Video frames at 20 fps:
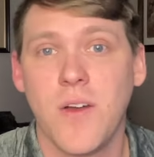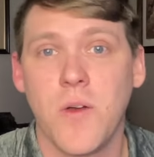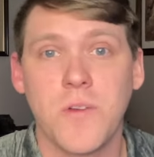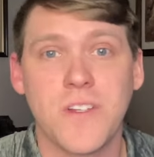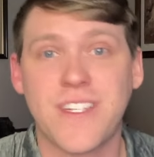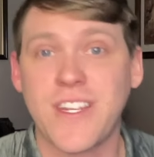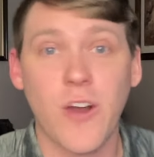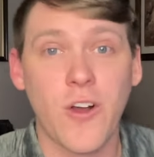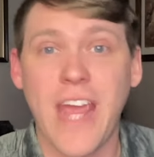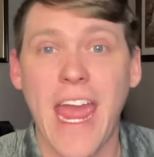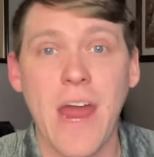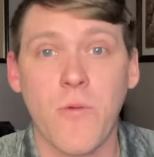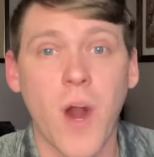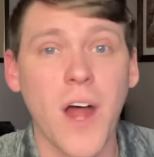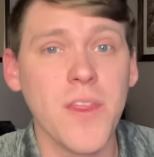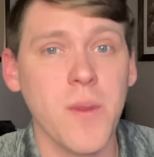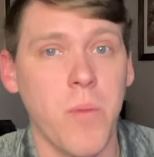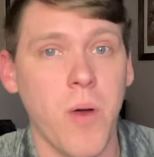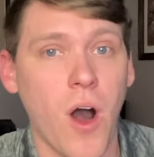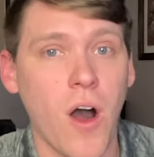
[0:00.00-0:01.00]
Still can't
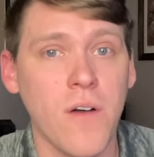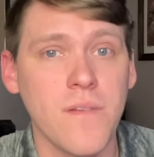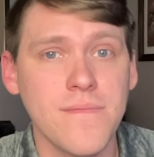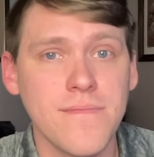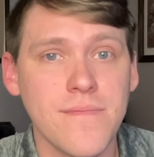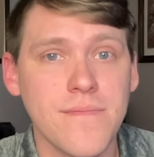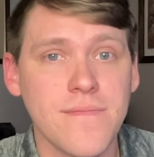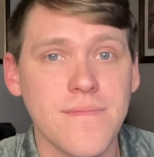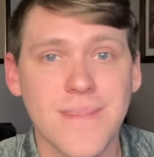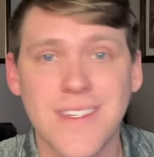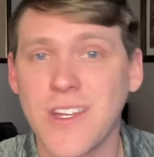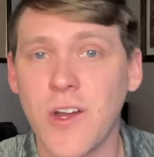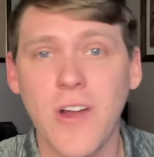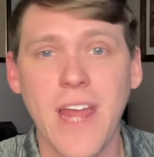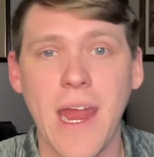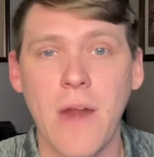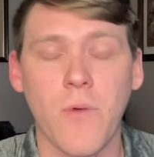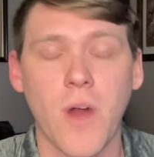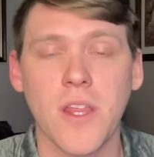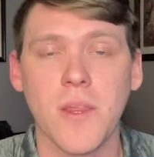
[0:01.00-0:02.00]
run the ball. Still
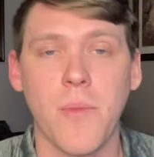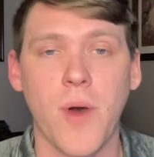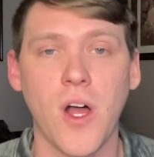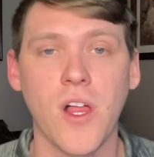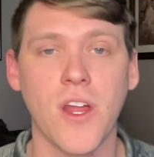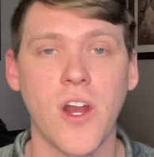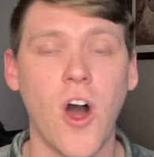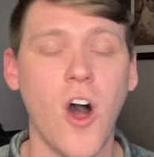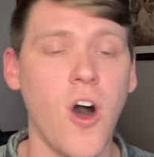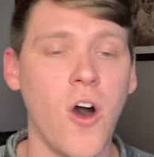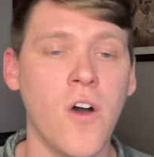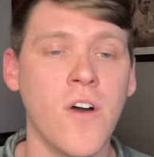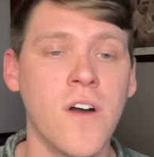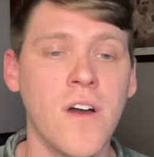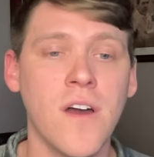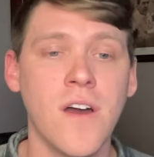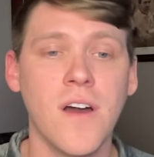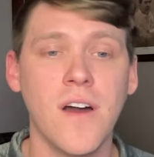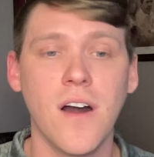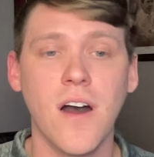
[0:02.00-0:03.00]
can't run the ball at all.
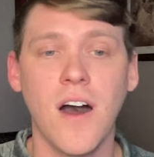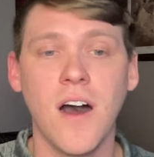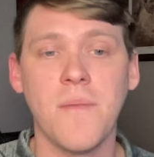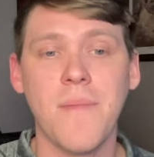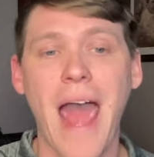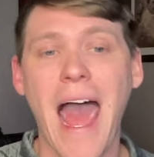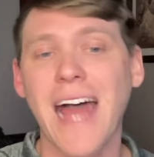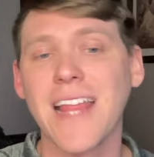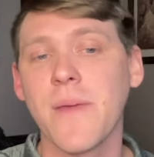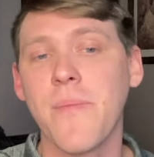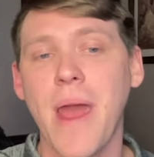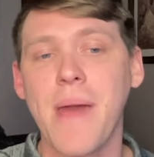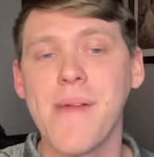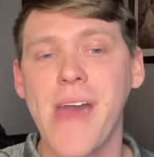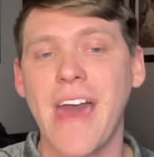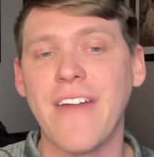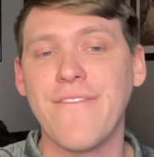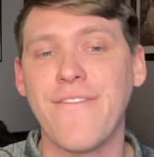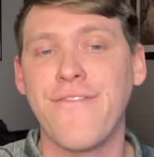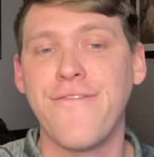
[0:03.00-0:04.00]

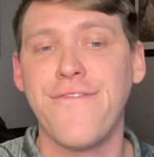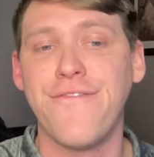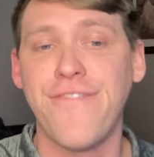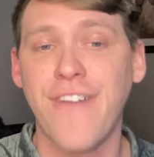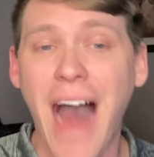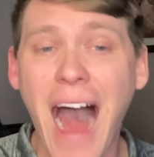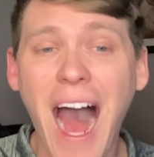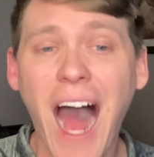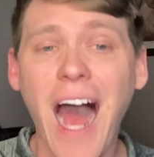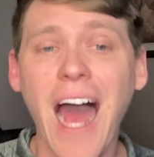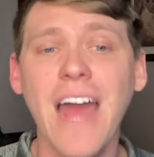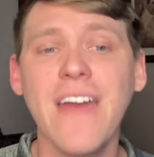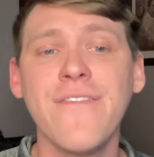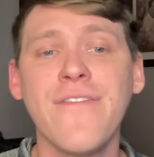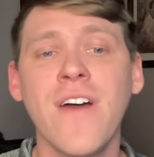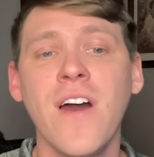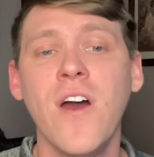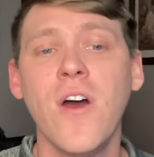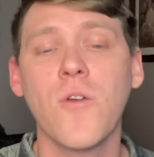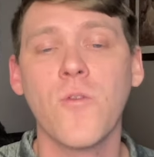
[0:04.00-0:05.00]
Alabama had
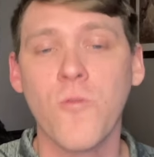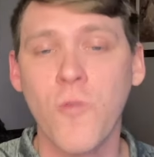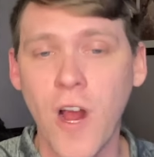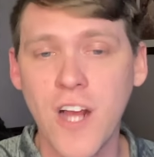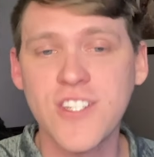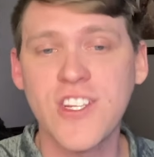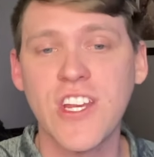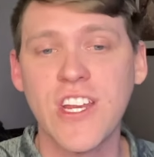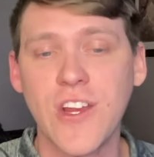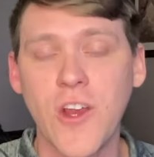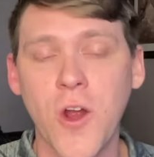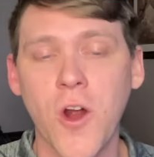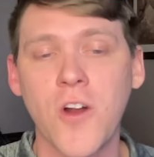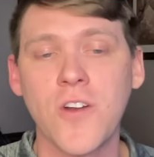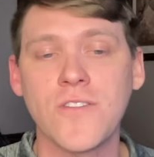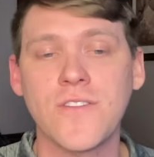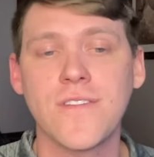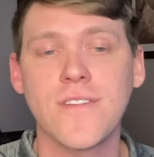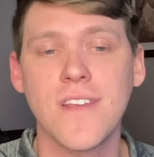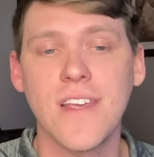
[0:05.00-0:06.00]
5 rushing
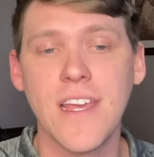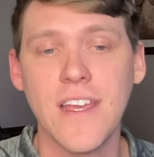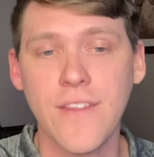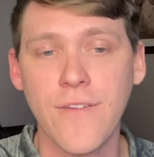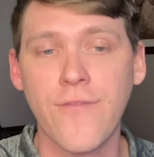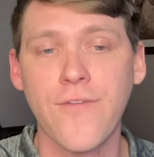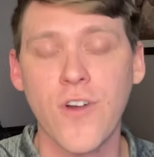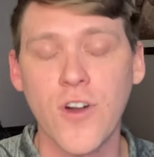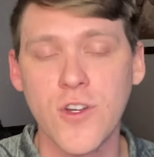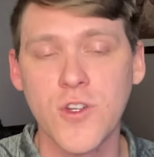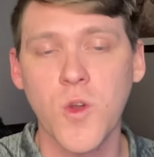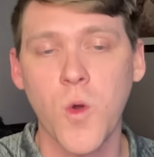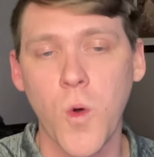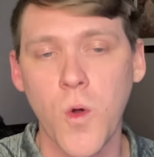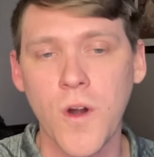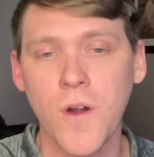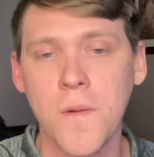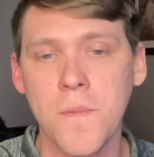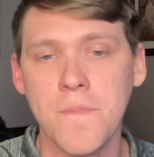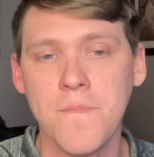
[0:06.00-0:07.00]
yards in the first
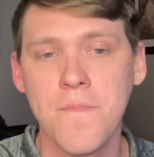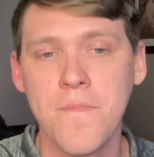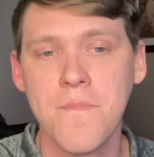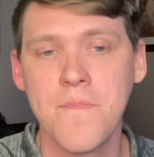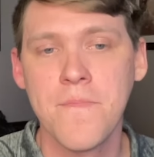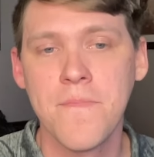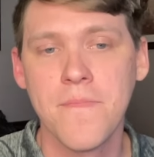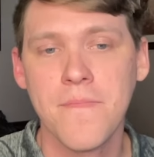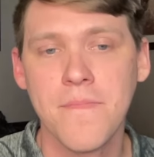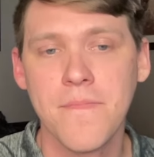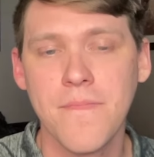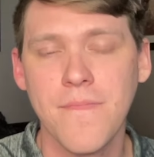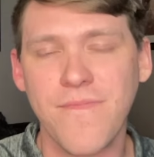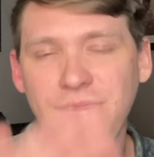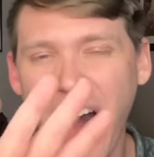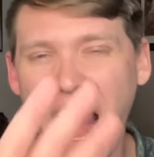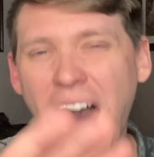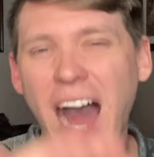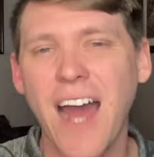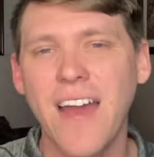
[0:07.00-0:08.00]
quarter.
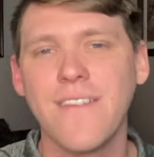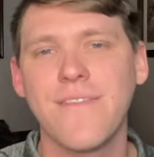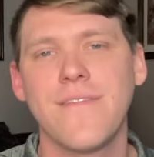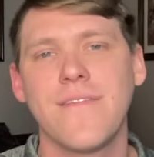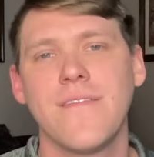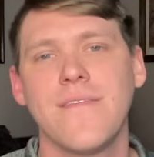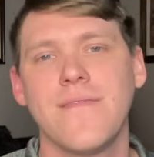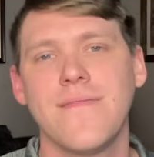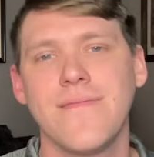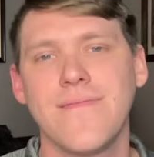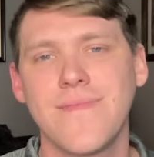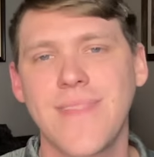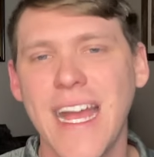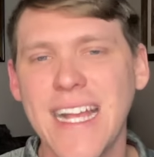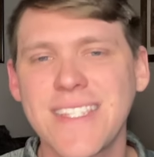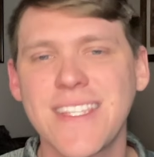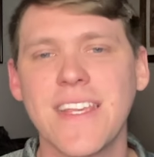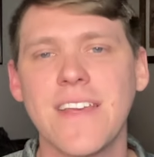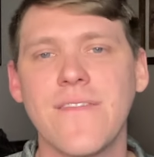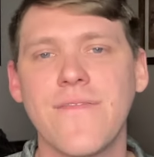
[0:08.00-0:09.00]
5.
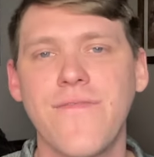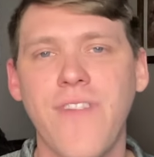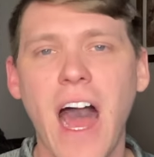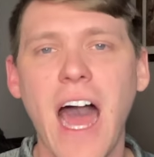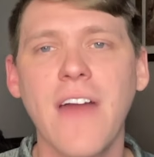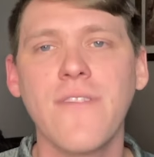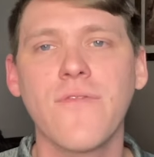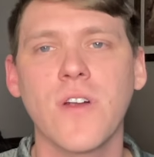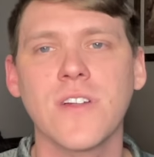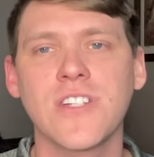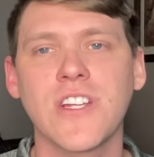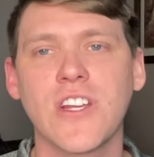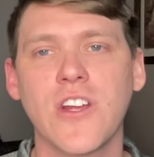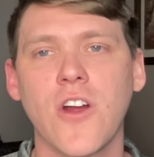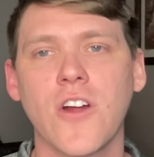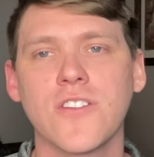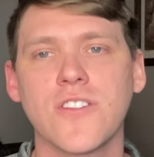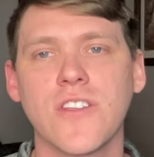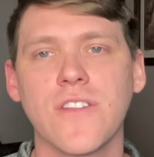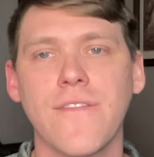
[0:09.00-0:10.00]
That's it. 5 rushing
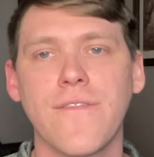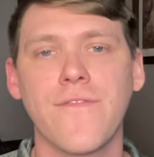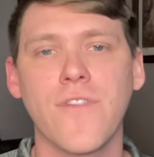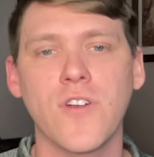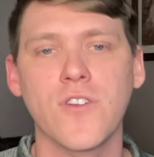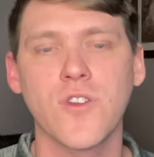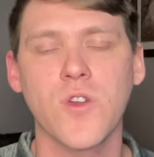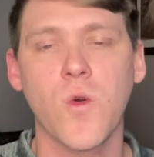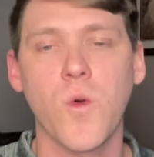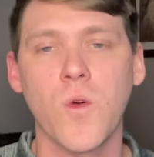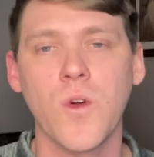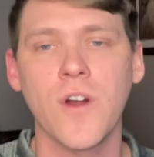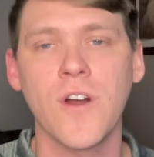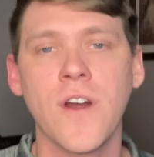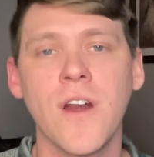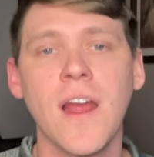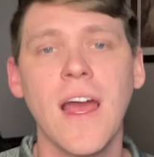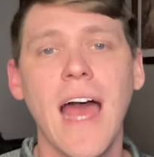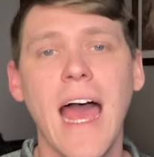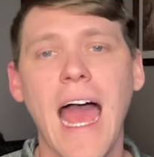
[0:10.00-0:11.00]
yards in the first
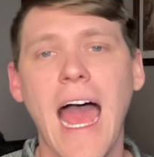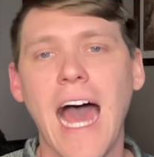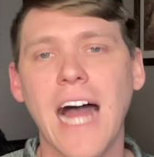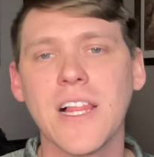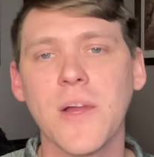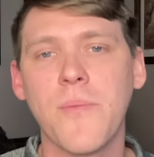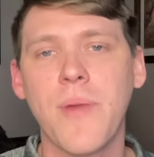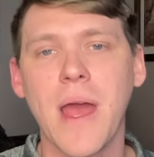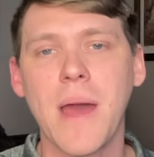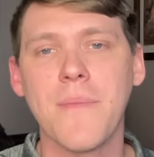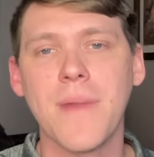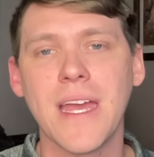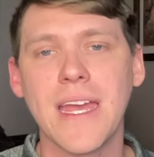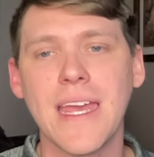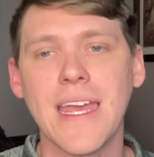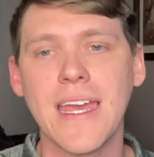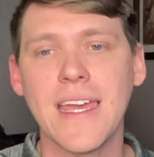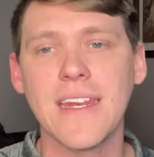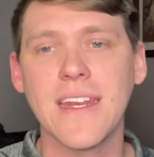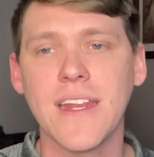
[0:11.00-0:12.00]
quarter. Alabama
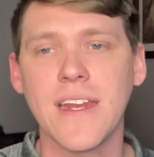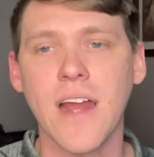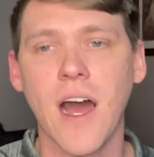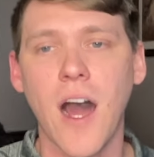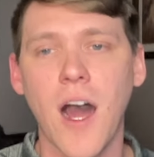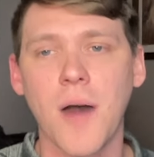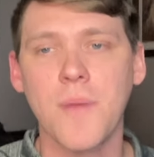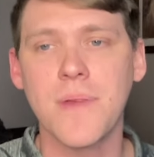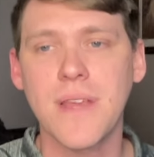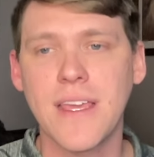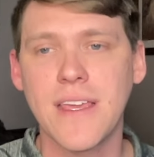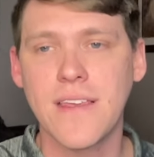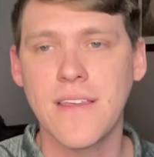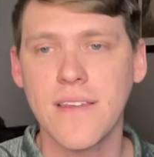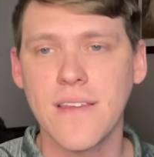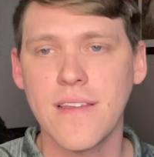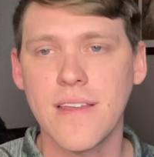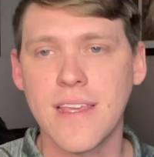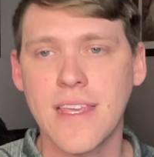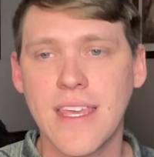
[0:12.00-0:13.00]
ended up
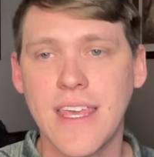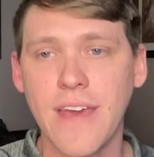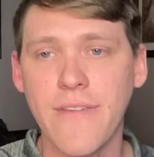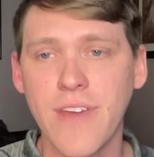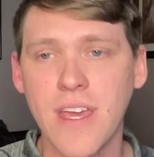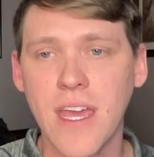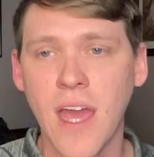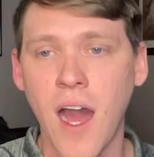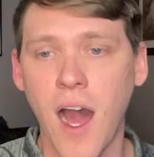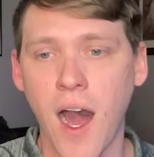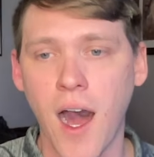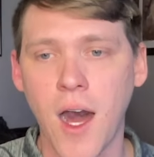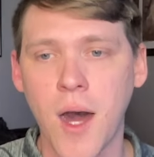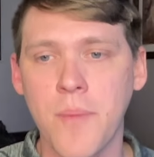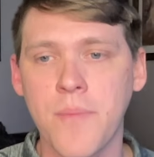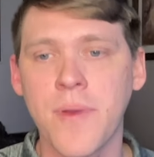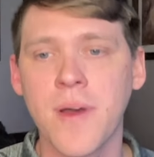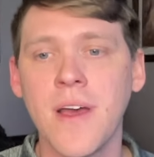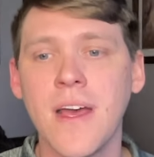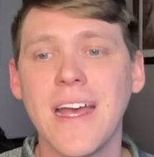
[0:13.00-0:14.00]
giving
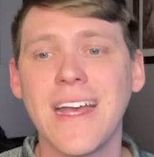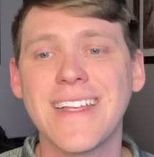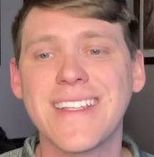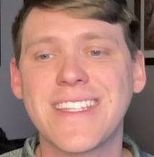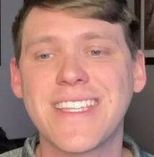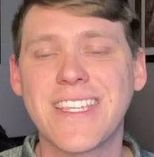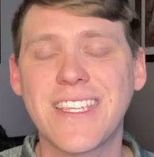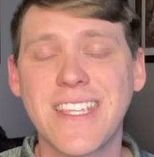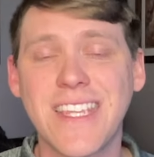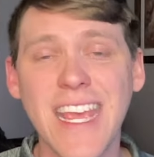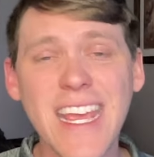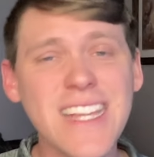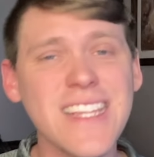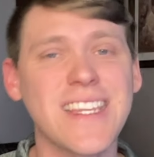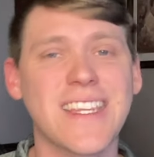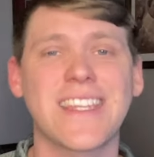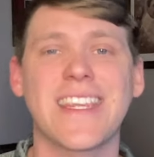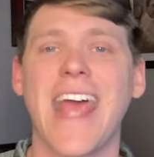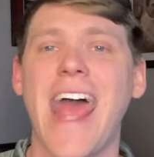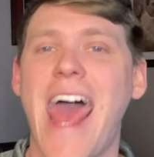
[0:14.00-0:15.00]
up 6
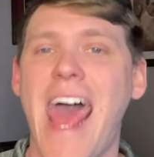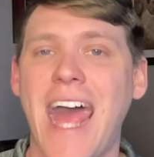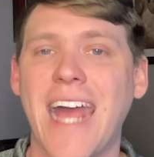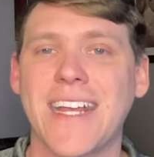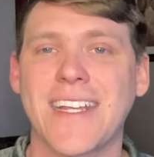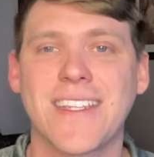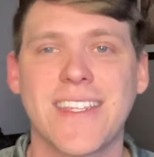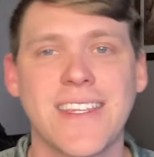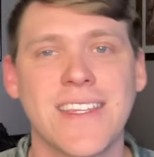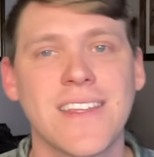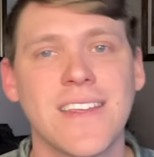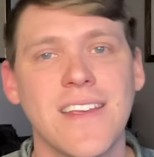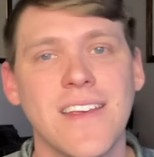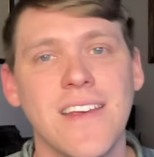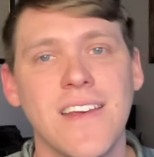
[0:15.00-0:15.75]
sacks.